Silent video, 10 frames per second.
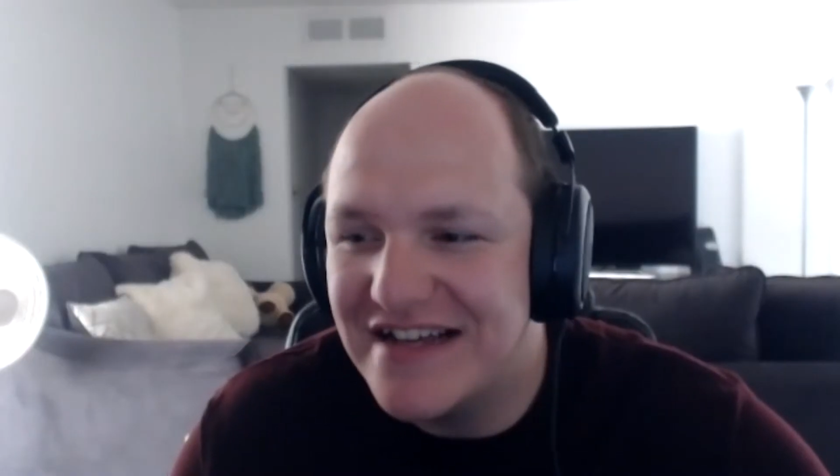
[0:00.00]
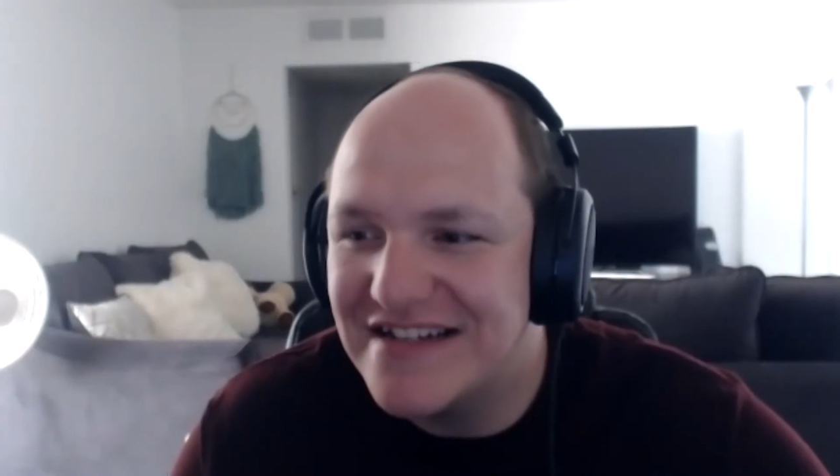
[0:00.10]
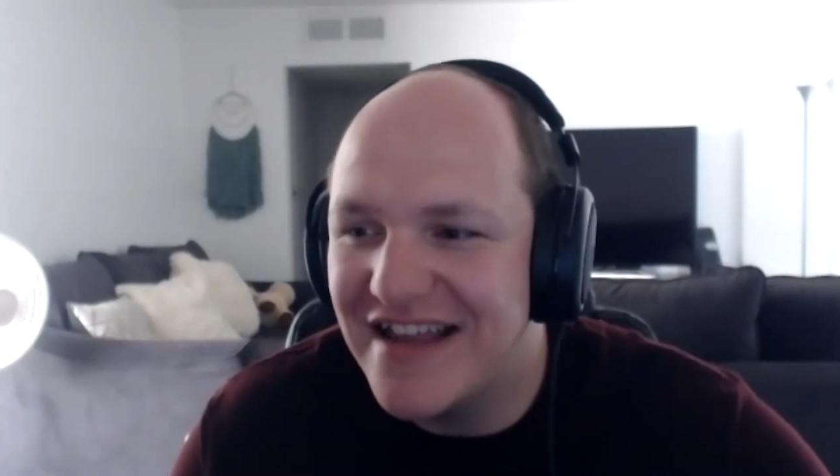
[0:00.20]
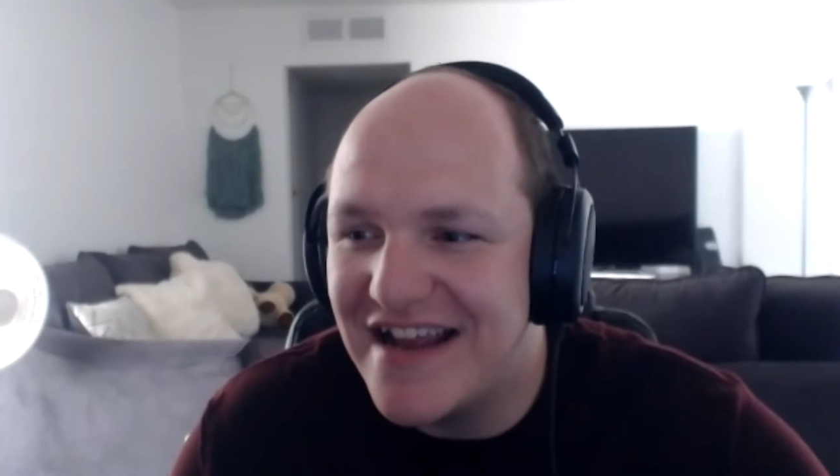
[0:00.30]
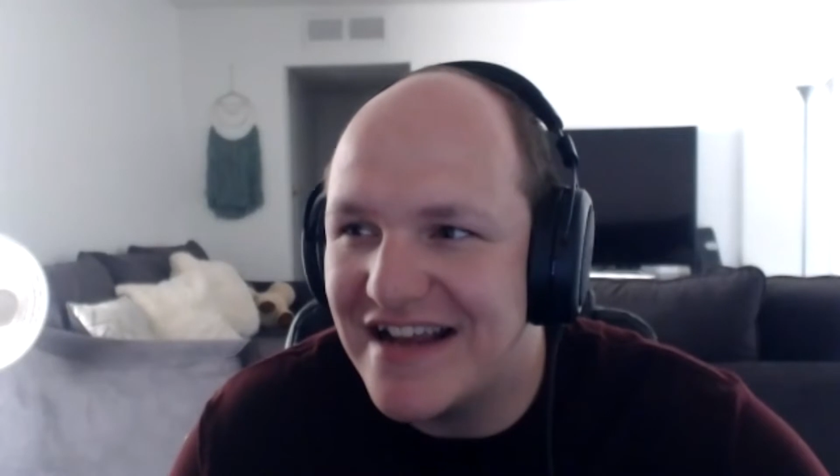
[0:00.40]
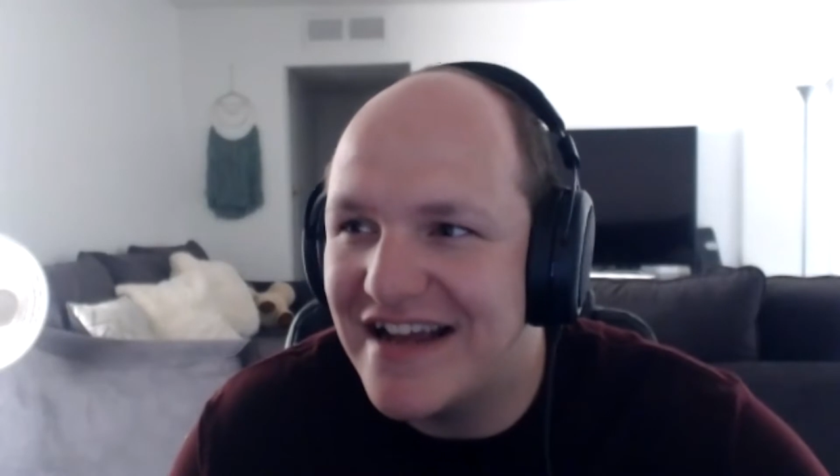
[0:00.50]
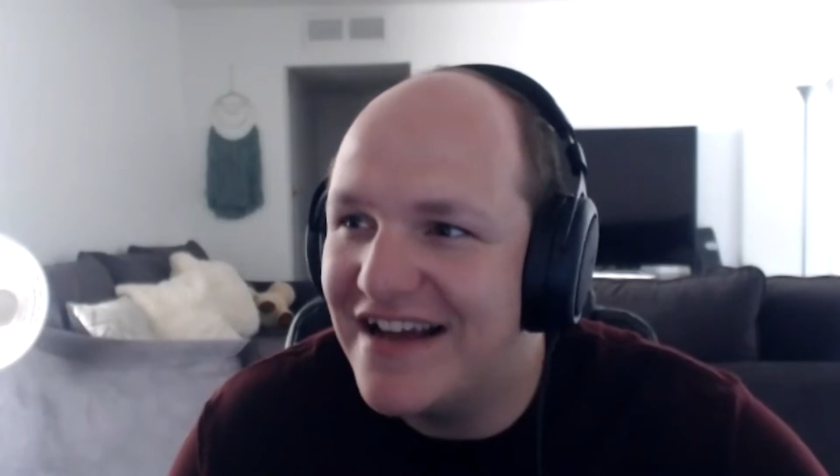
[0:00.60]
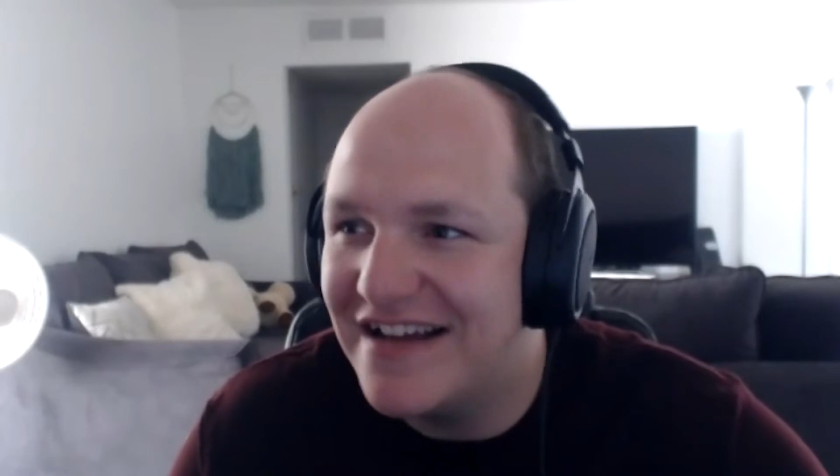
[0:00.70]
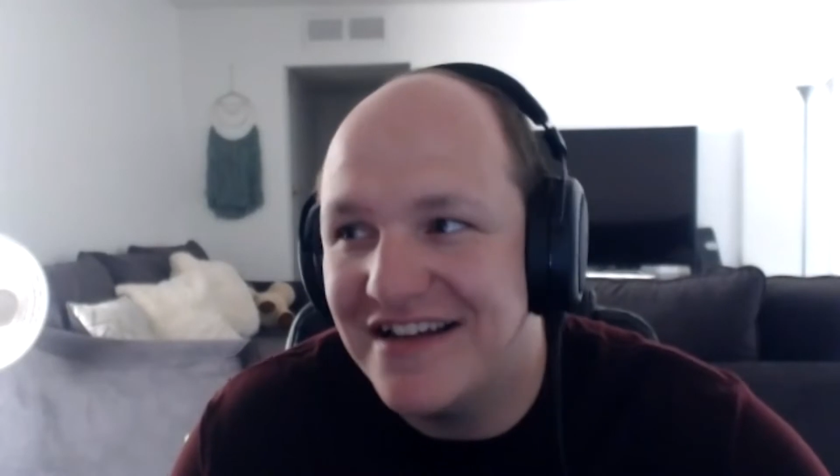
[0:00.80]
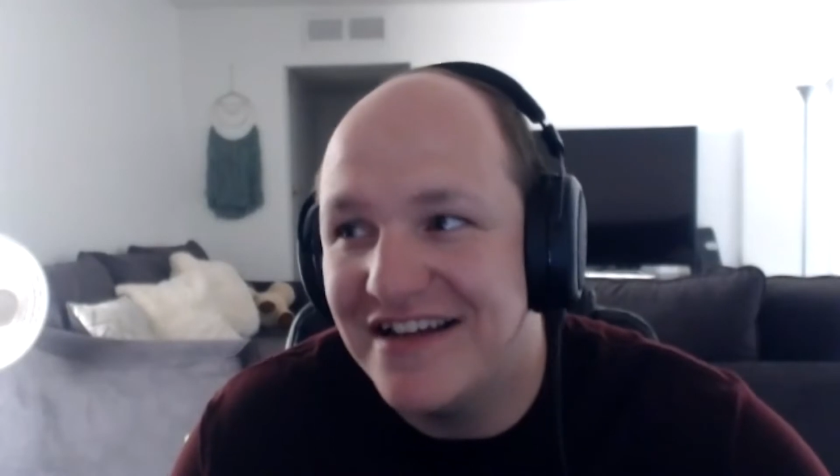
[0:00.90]
like,
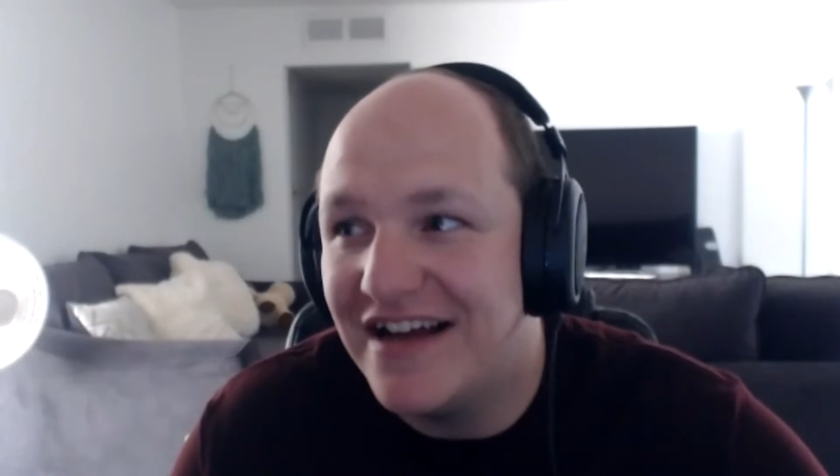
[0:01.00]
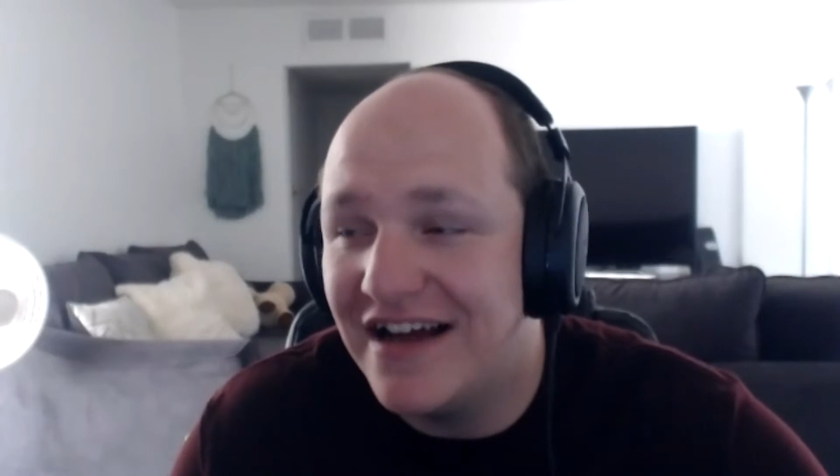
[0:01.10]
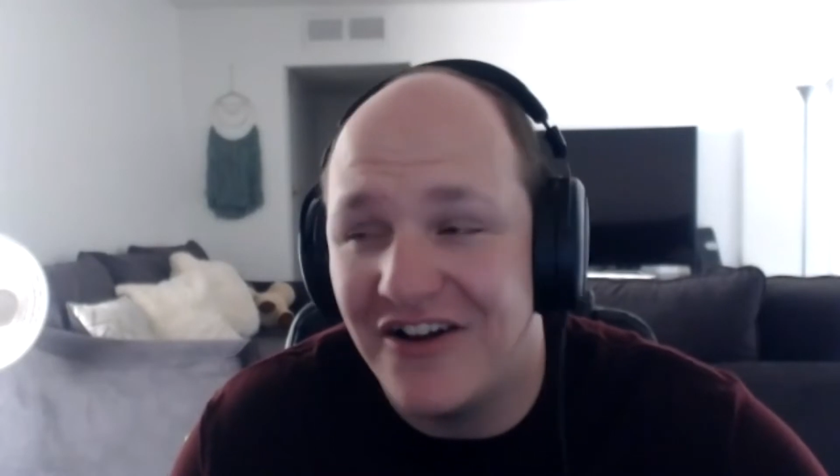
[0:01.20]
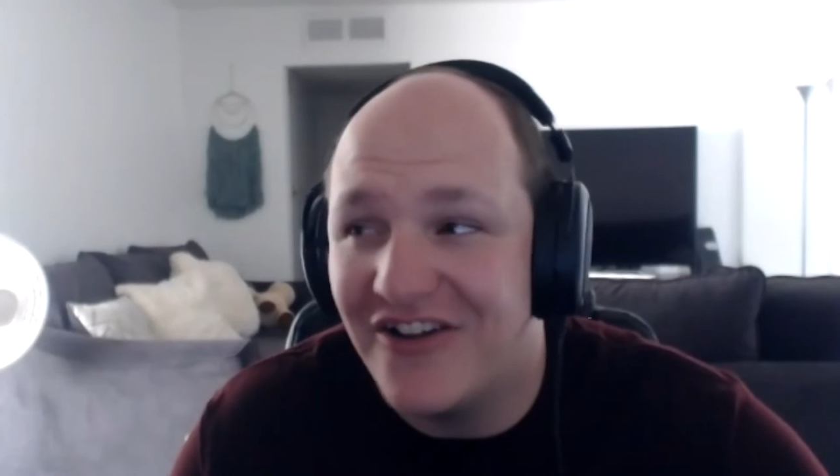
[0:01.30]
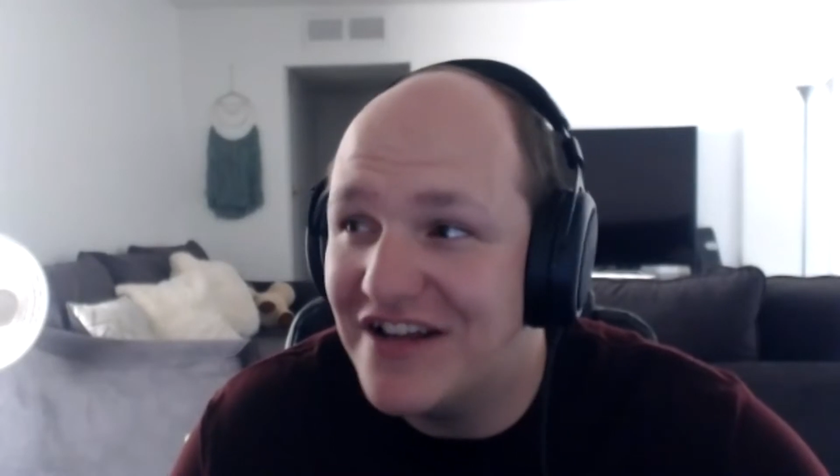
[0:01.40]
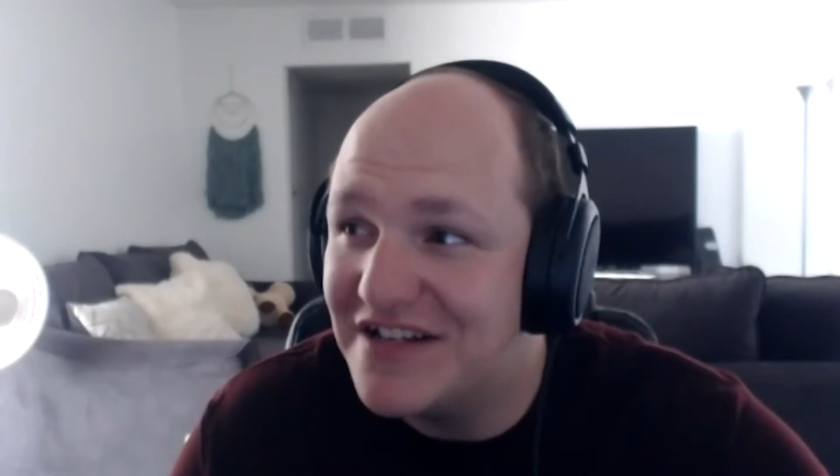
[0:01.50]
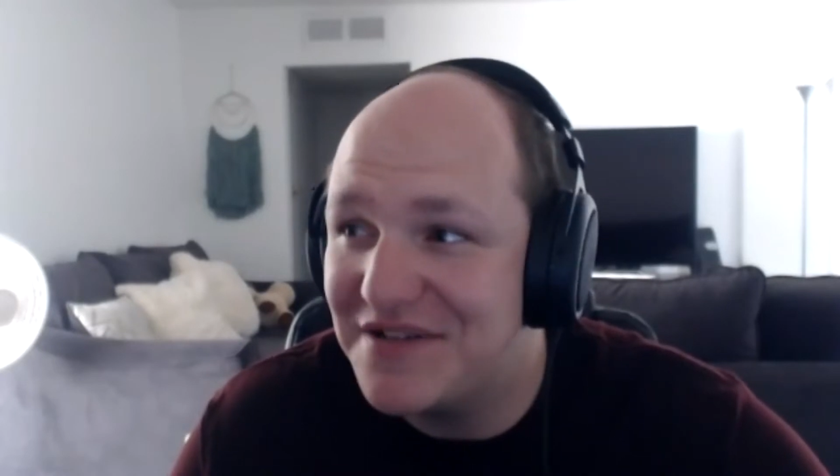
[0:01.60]
I don't know.